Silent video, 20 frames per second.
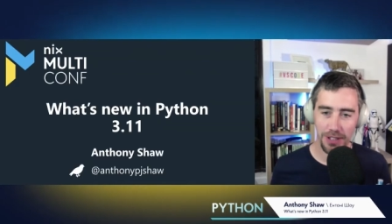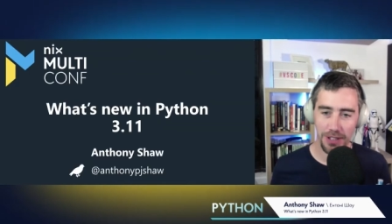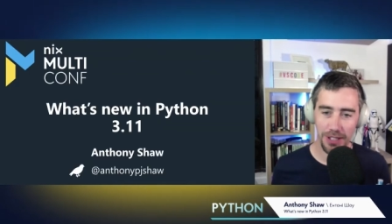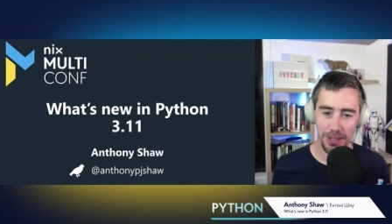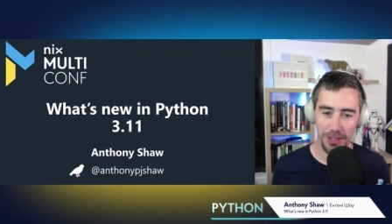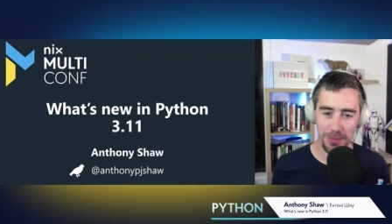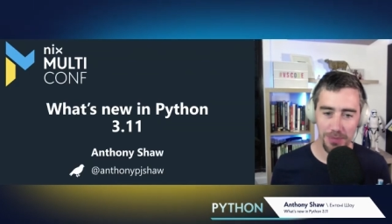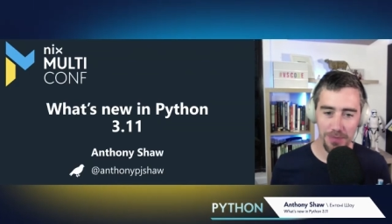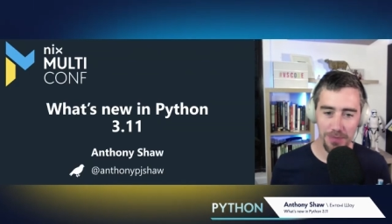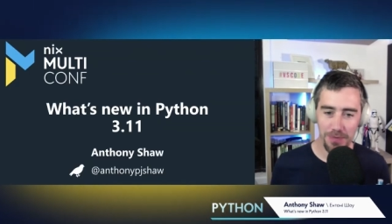
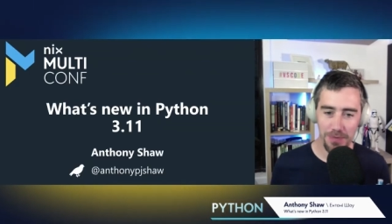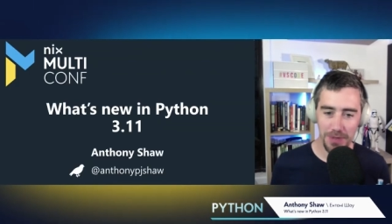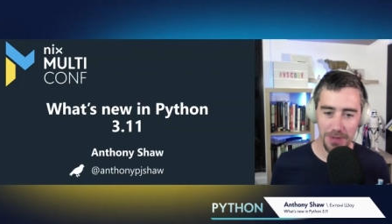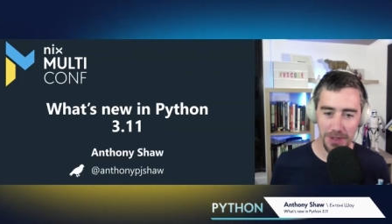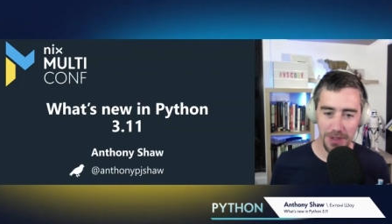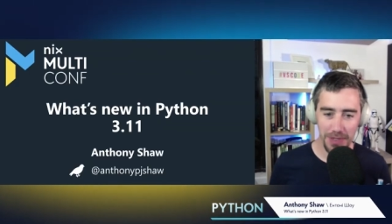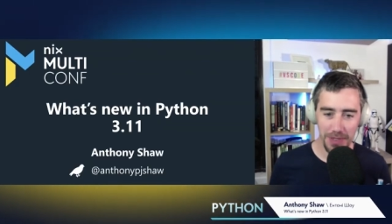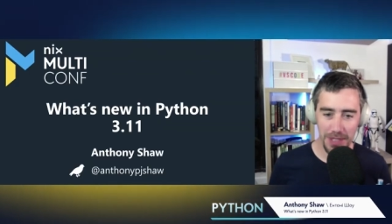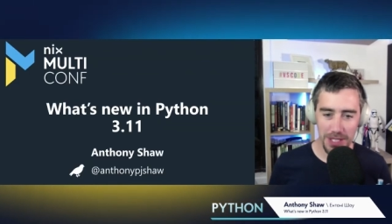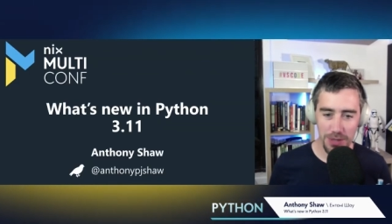Um,
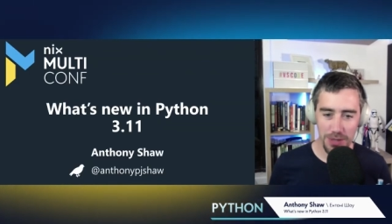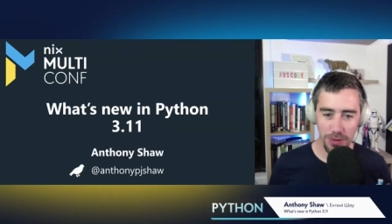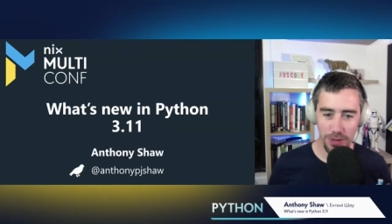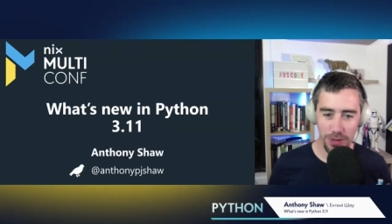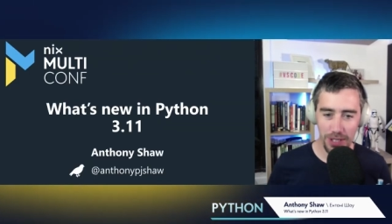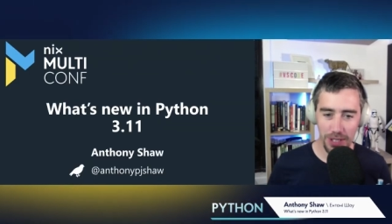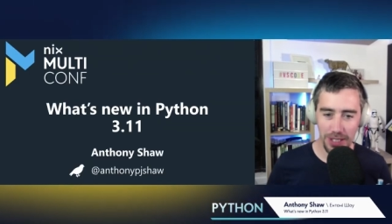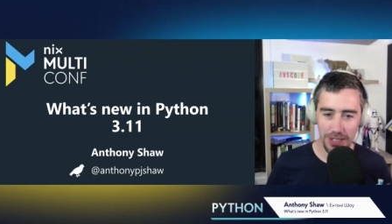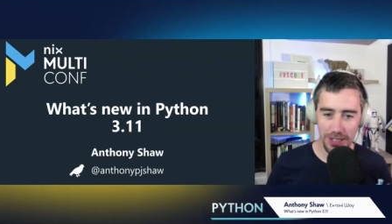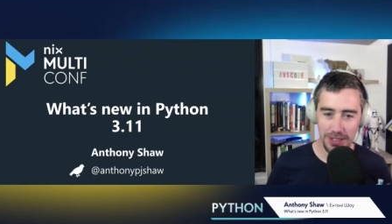that's a
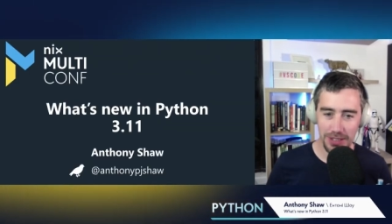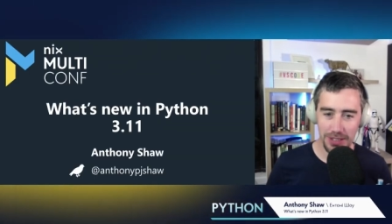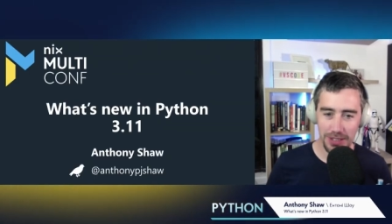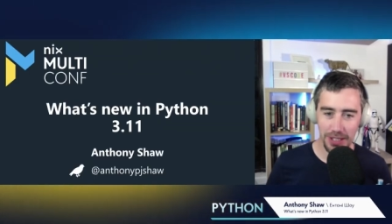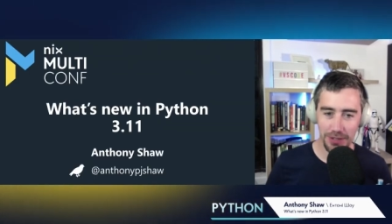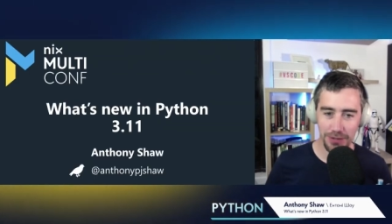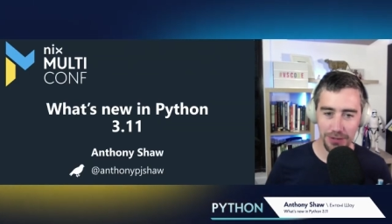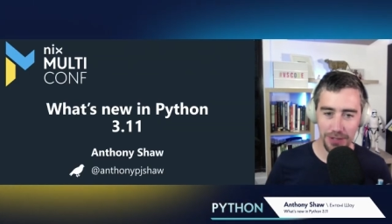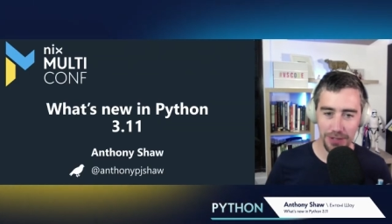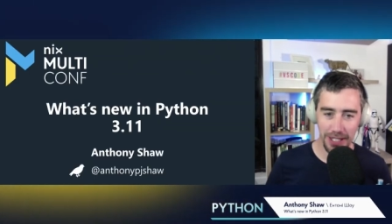really
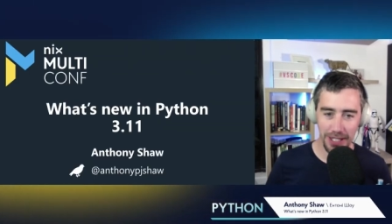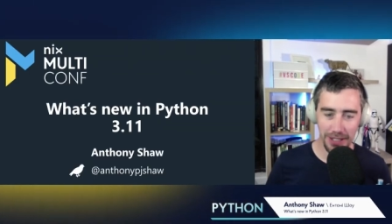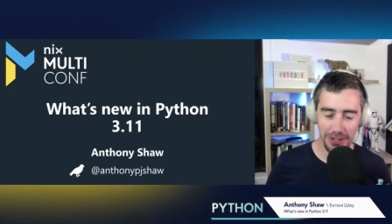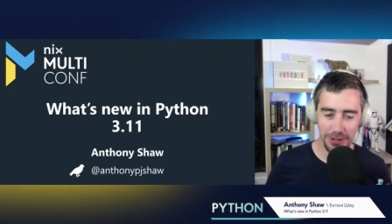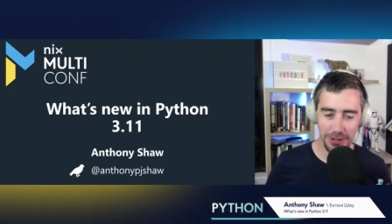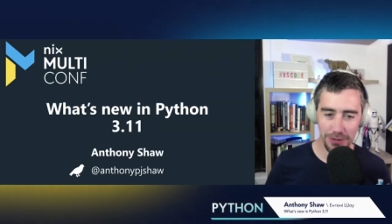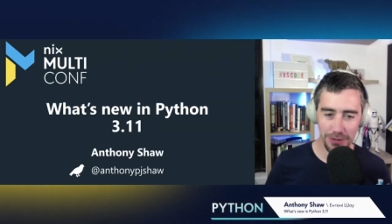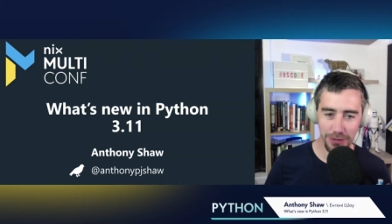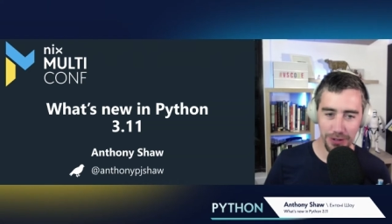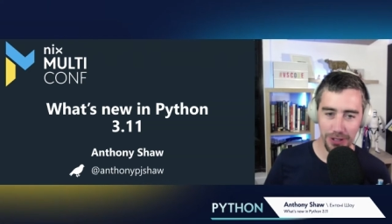tough act
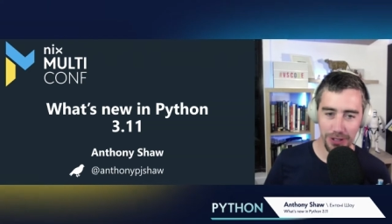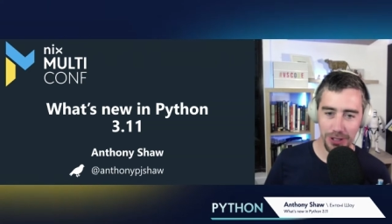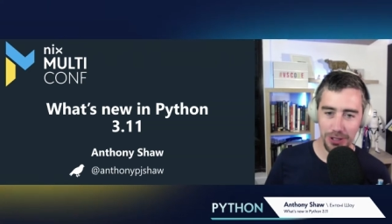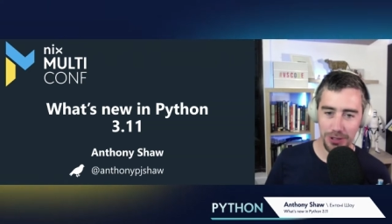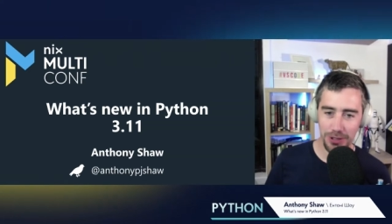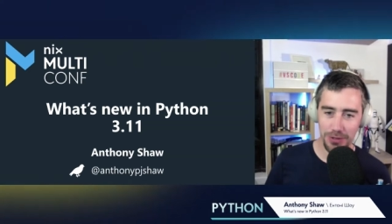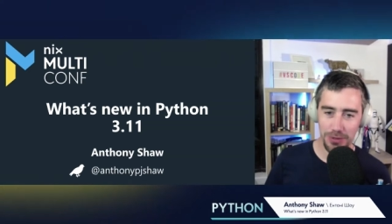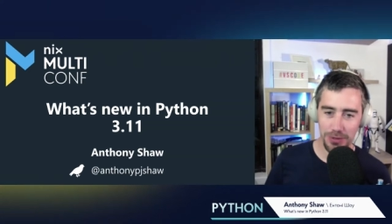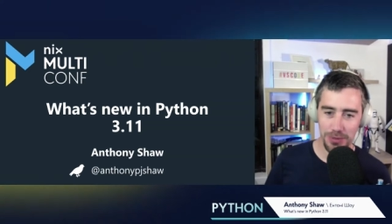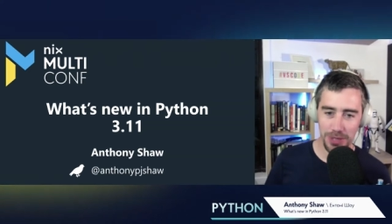to follow
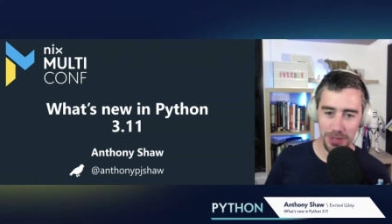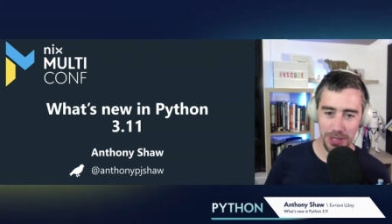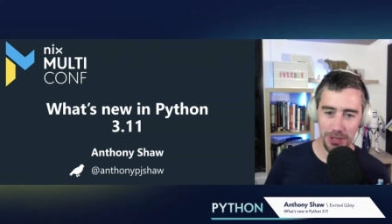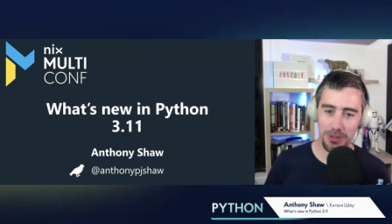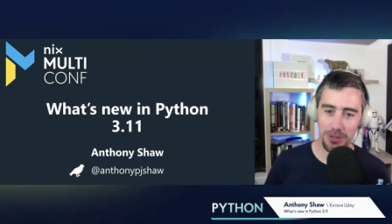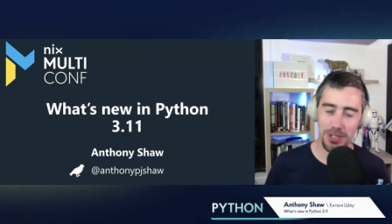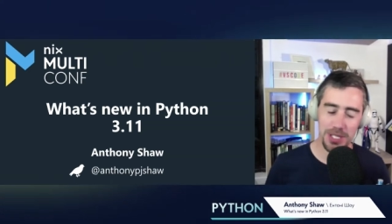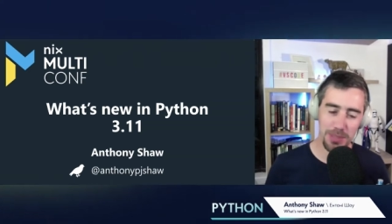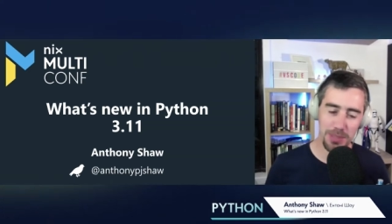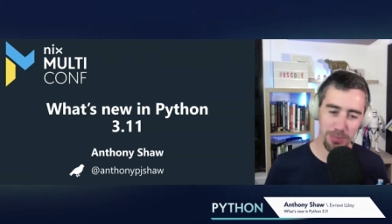from Gil.
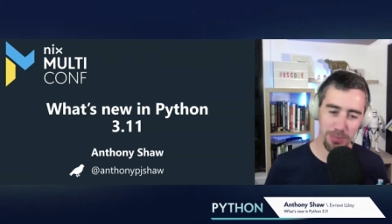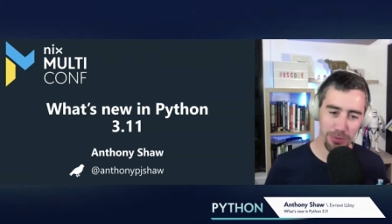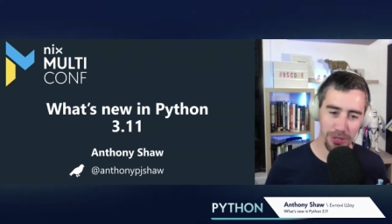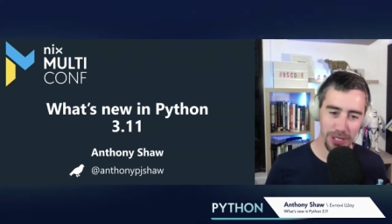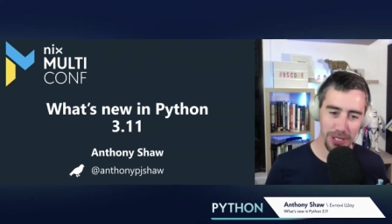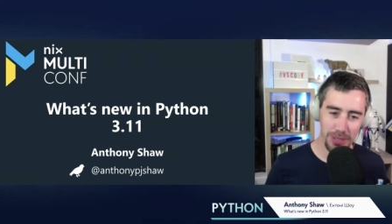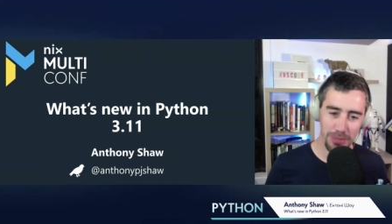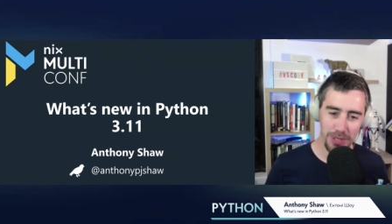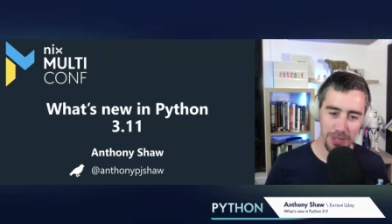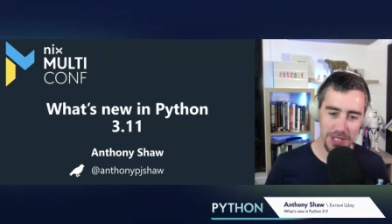That's a
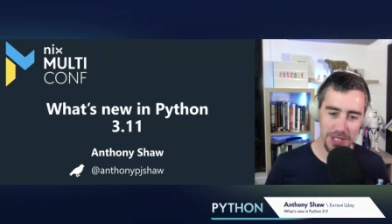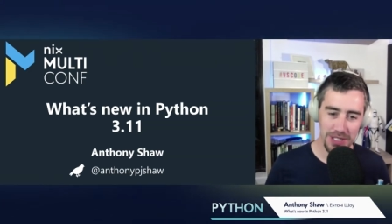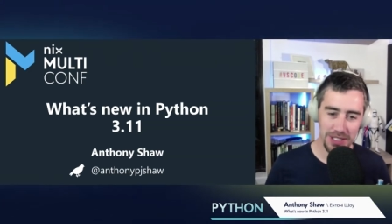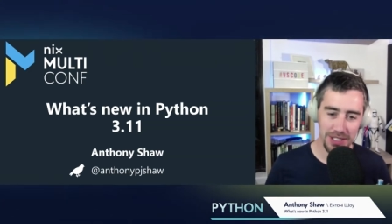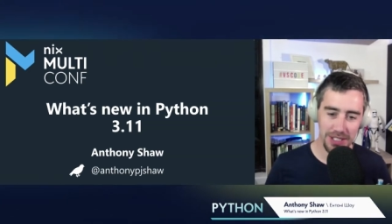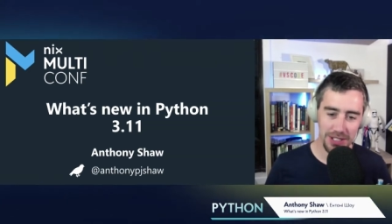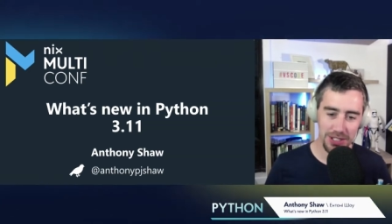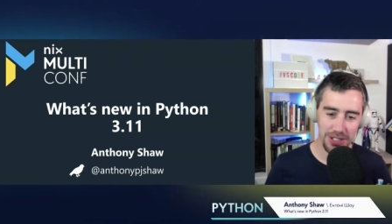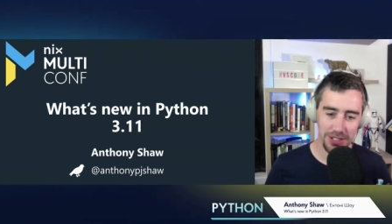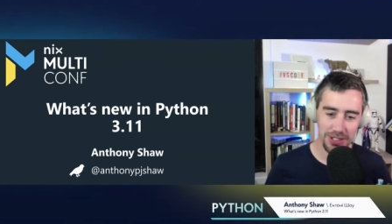brilliant
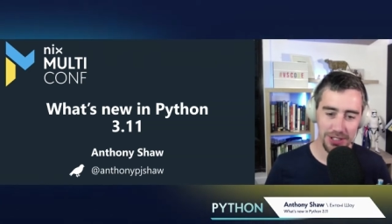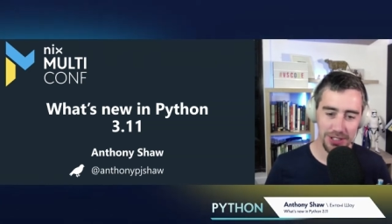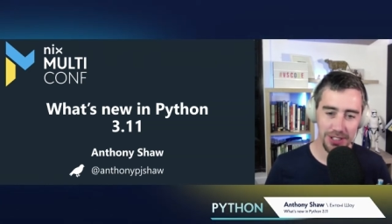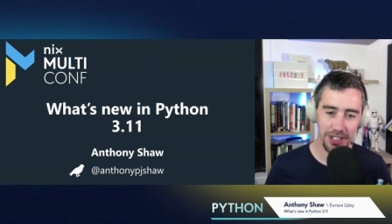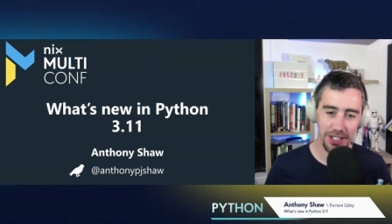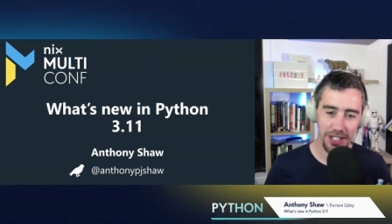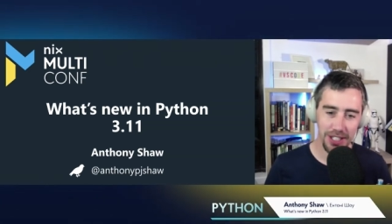presentation.